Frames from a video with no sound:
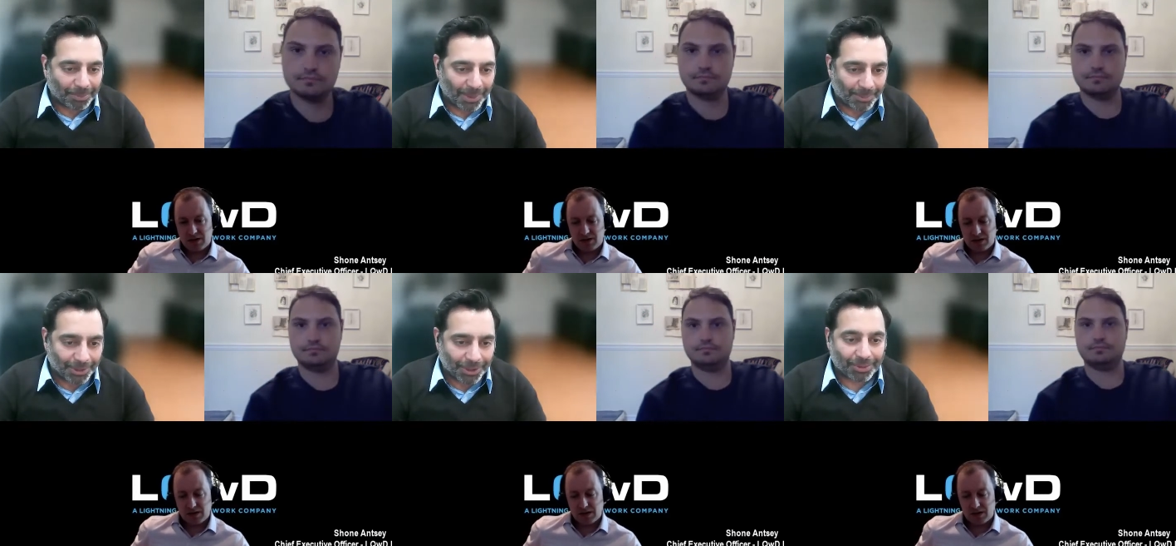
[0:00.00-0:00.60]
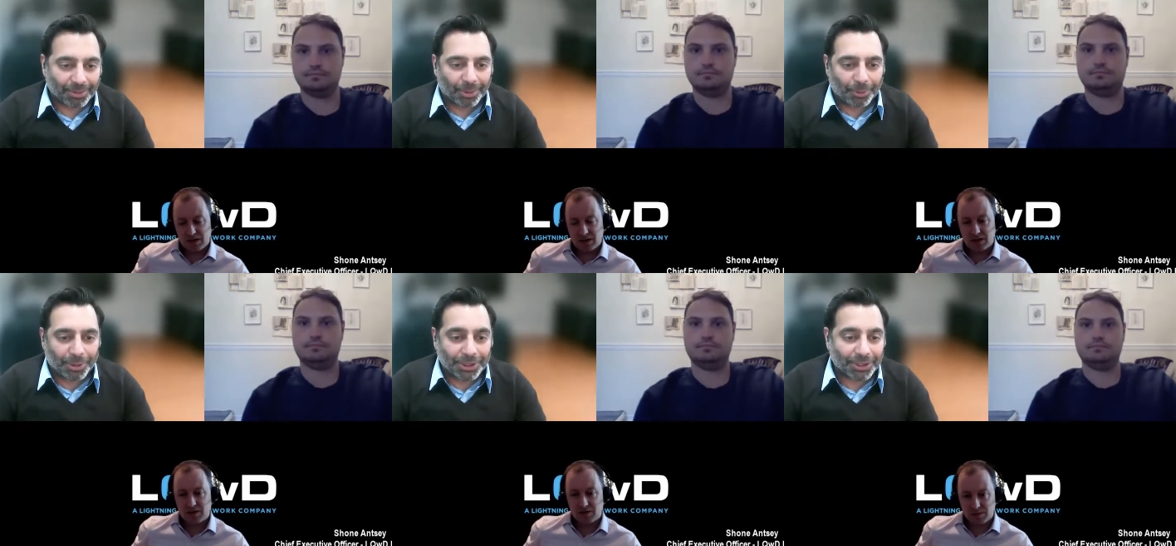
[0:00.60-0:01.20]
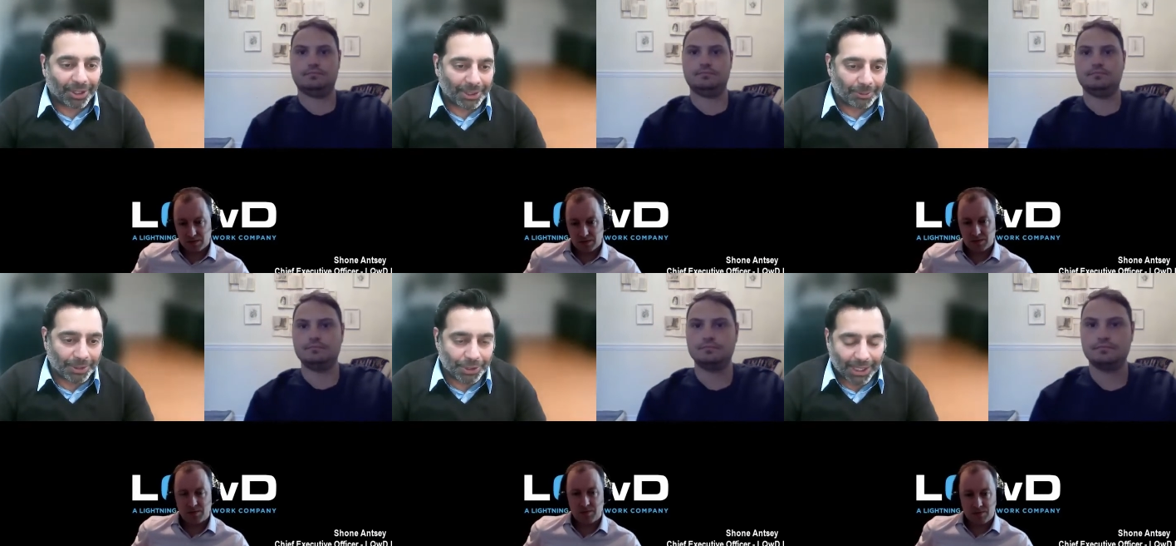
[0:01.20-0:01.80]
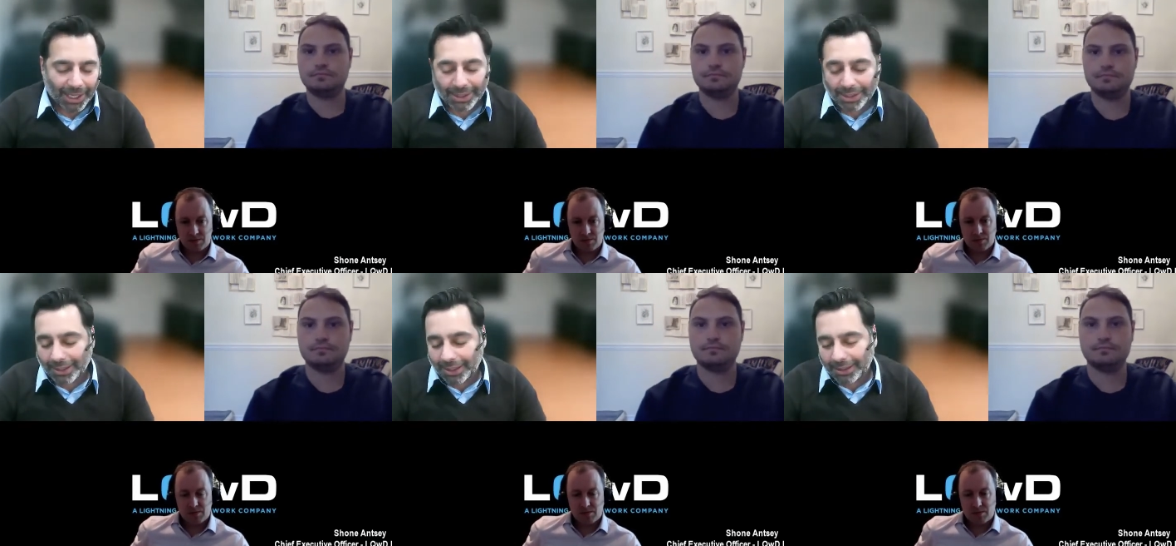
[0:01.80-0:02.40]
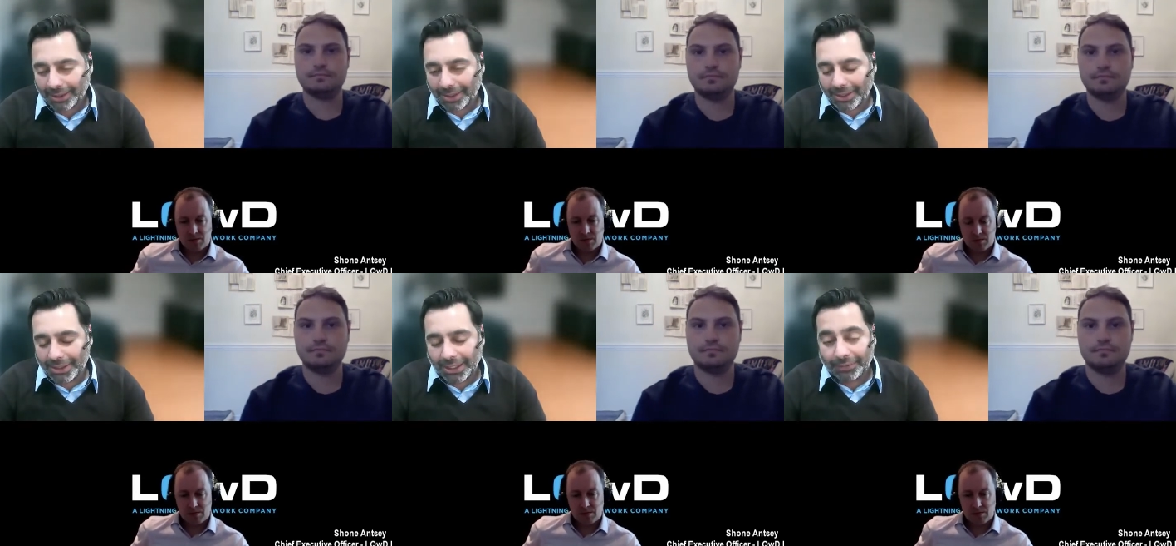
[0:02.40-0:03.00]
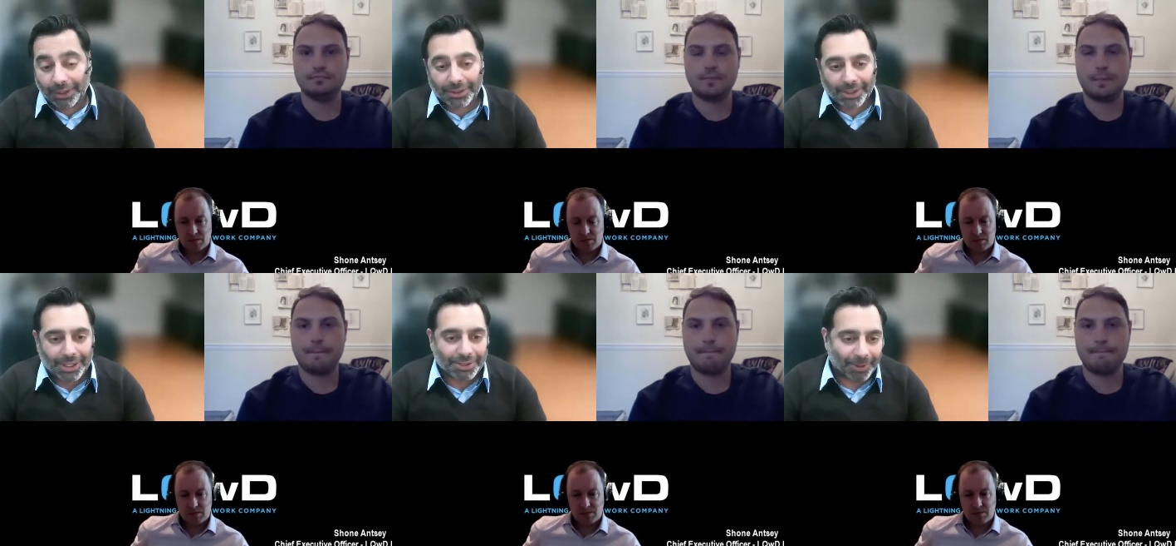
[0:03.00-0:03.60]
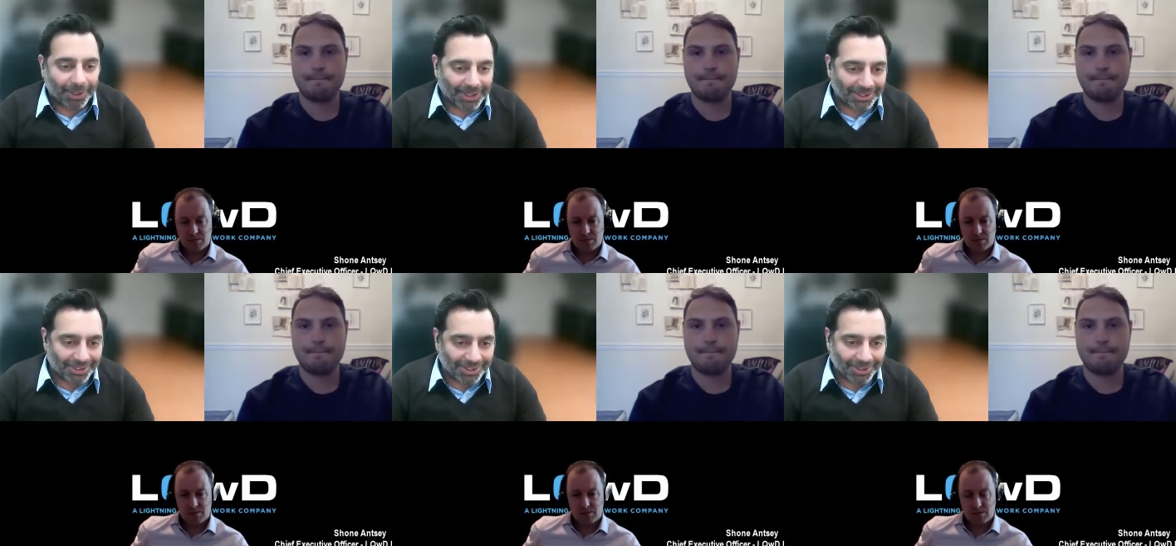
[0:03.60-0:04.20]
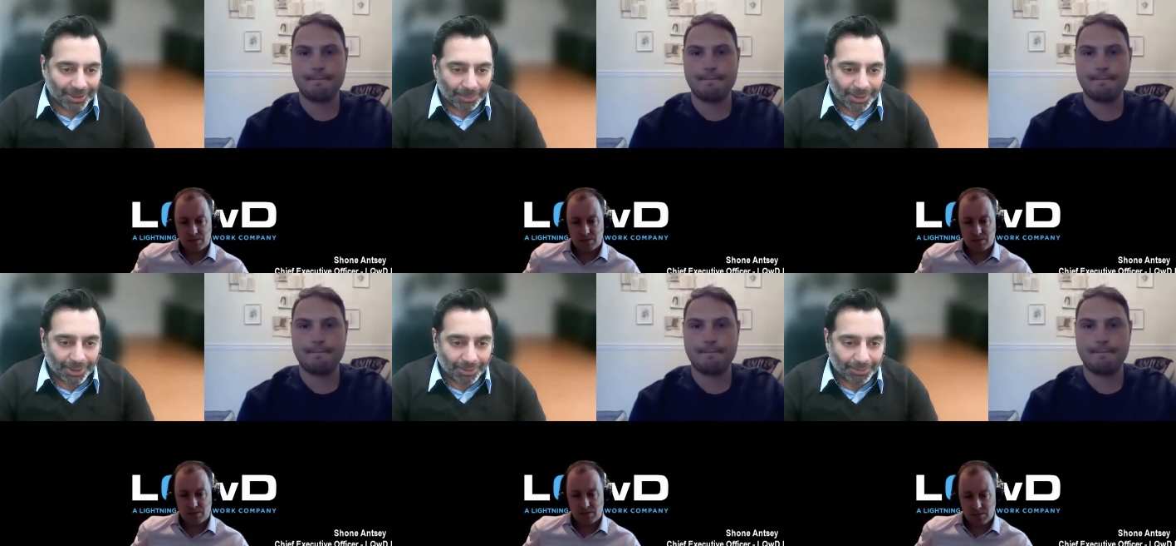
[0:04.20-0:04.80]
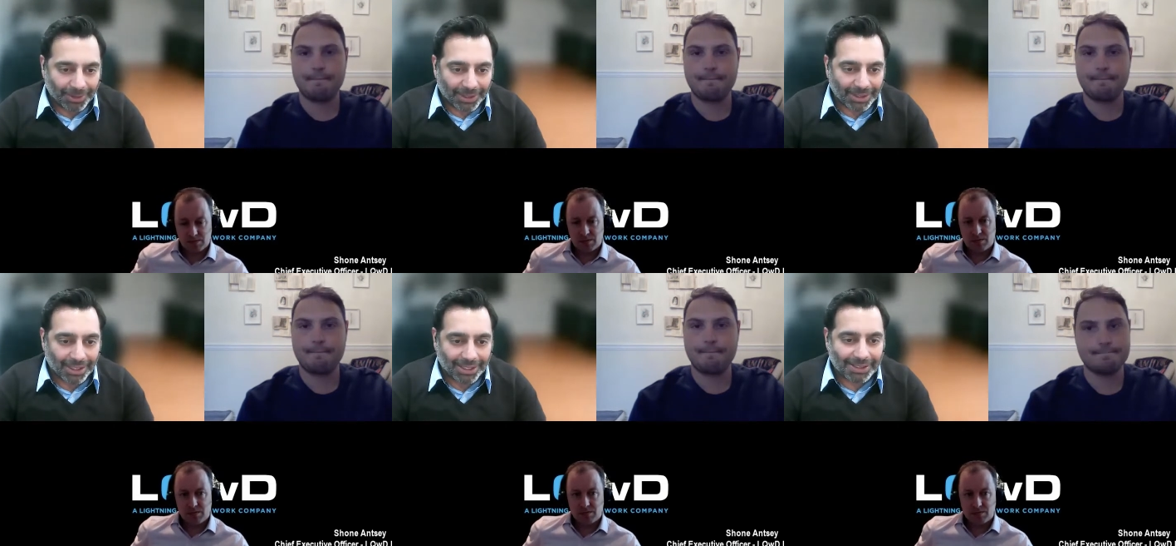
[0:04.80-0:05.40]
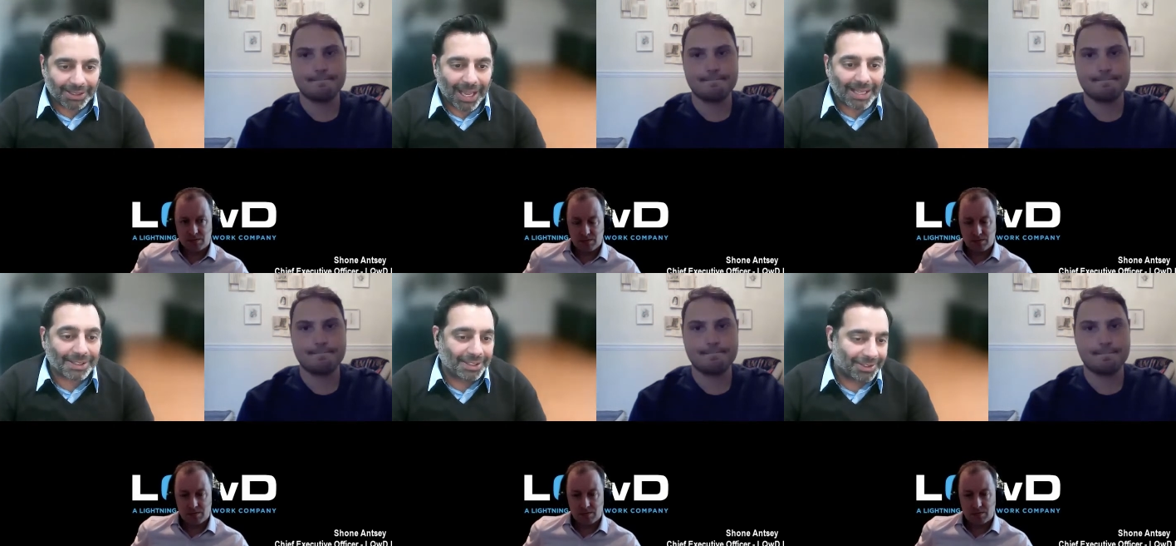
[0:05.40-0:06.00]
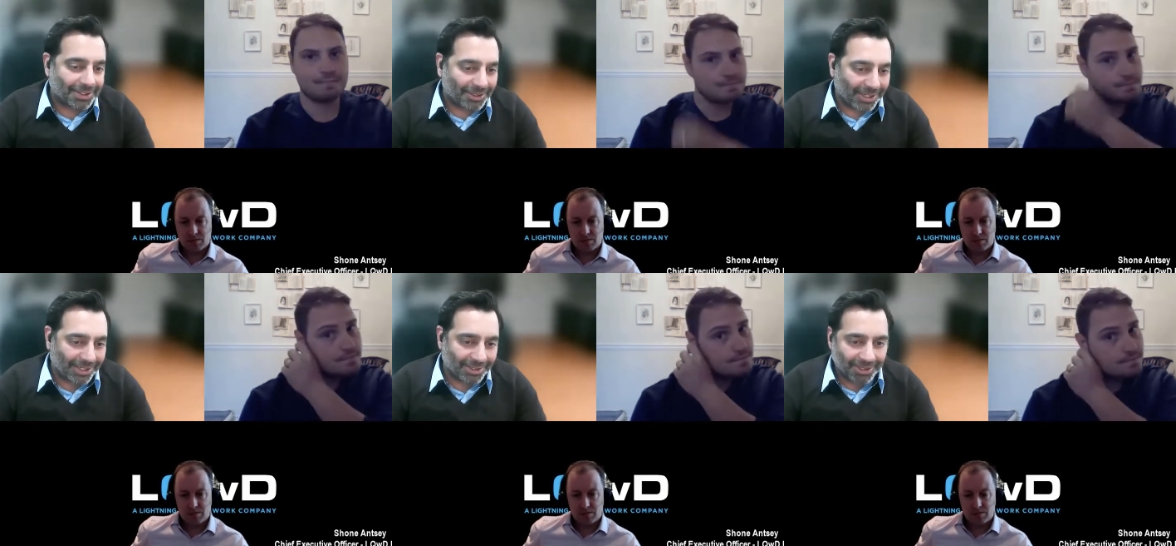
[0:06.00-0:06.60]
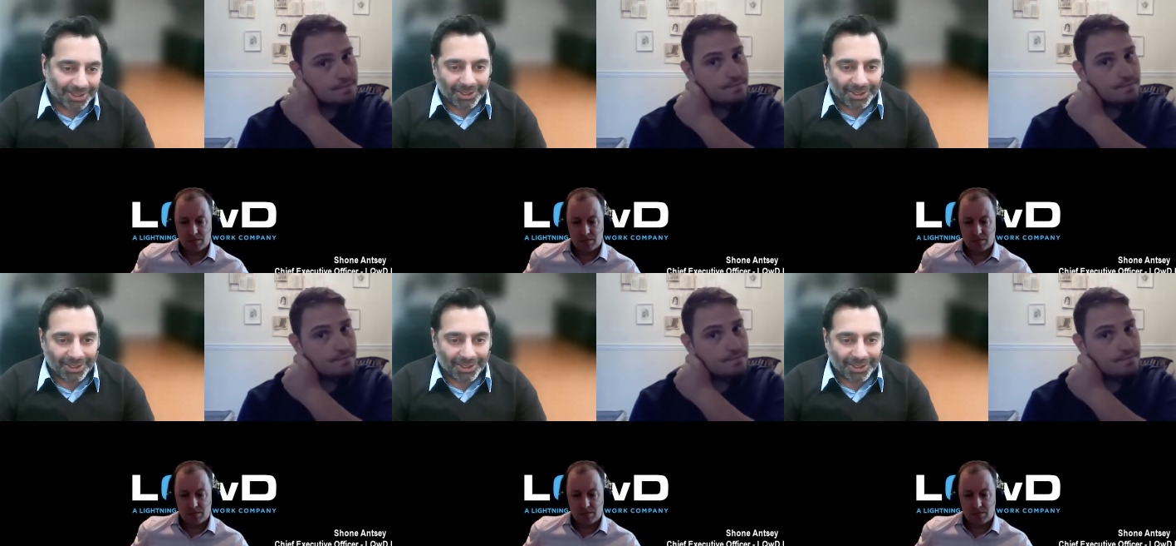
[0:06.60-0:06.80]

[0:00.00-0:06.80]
Speaker 1: People are just really starting to understand it, and even in today's market, there's a little bit of, uh, I guess, hesitance, right?